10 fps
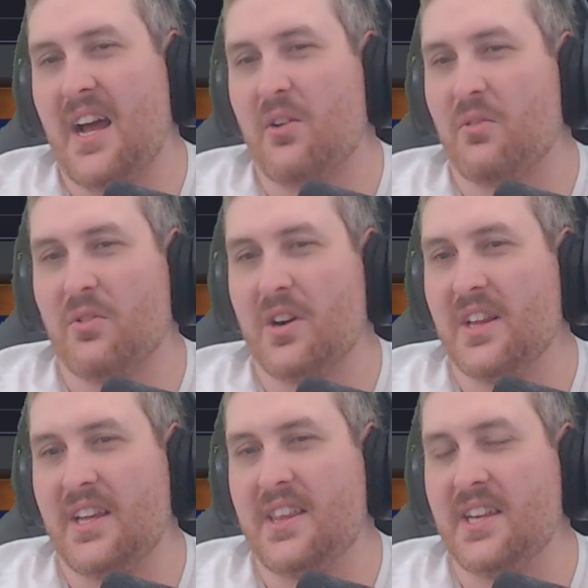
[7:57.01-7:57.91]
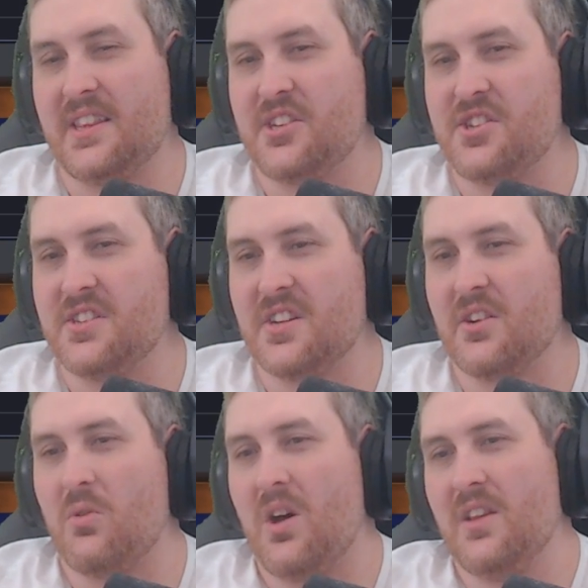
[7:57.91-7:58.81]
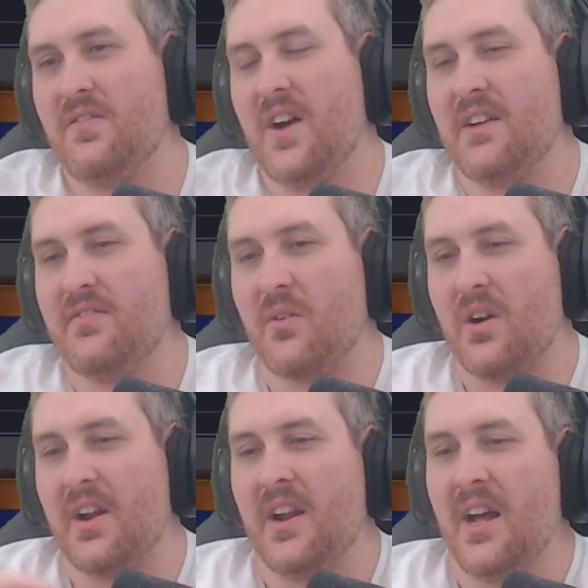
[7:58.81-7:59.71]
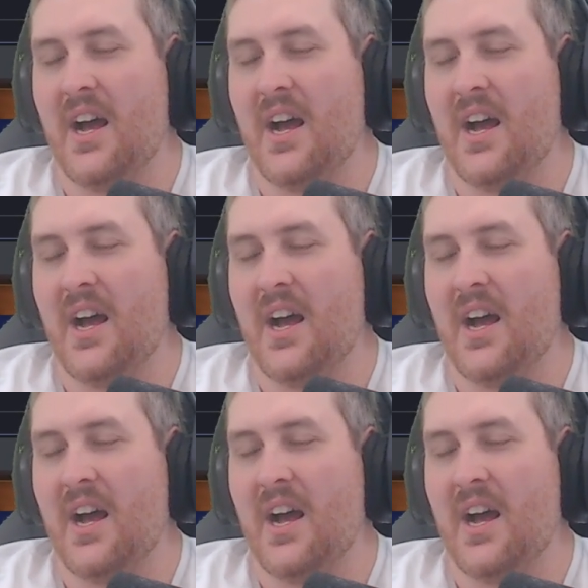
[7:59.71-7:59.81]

I don't really think that she's gonna qualify for it.